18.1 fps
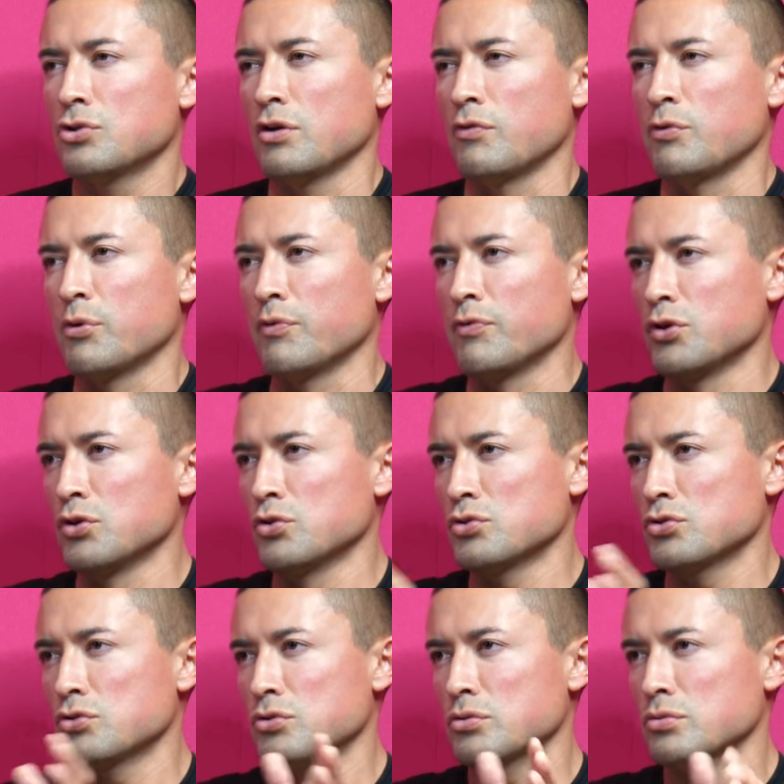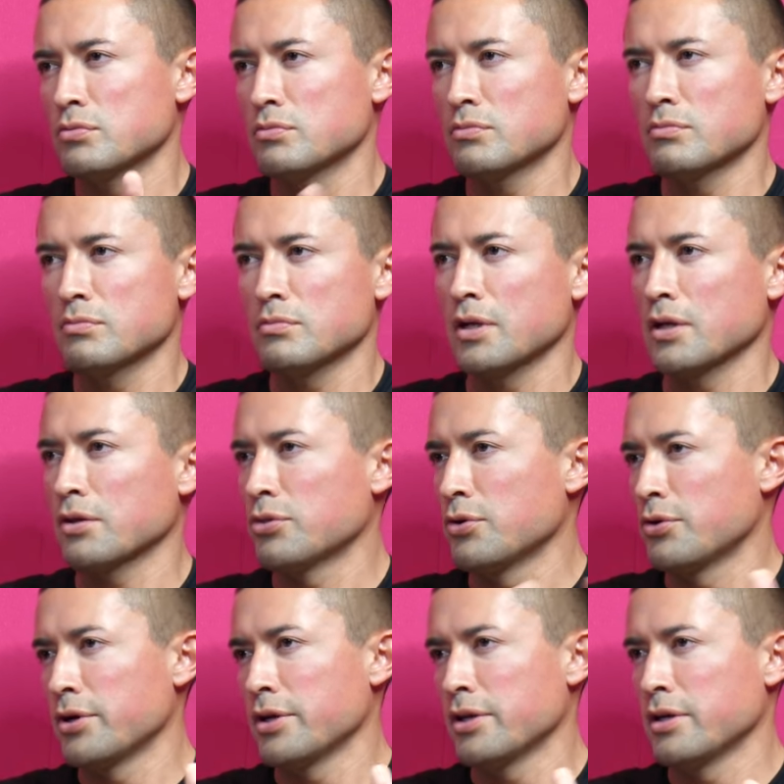Do you have reviews? Like
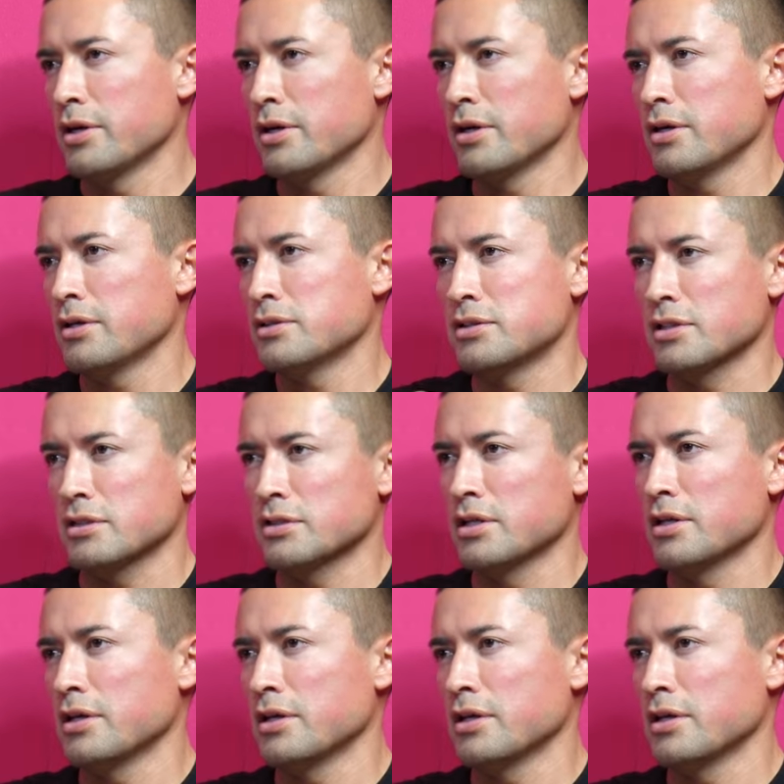30 days, 60